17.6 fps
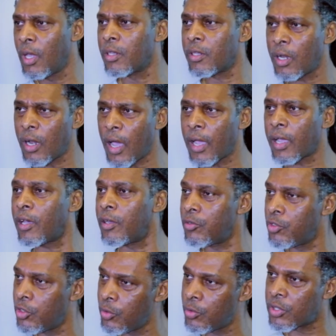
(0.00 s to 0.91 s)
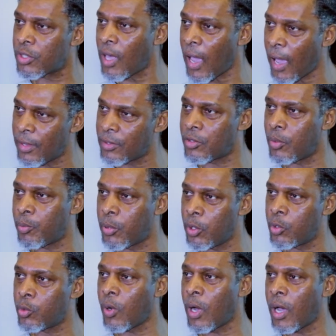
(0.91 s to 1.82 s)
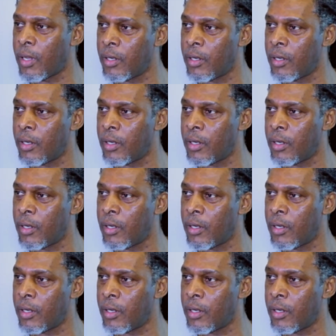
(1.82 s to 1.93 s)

Then I can use that to build what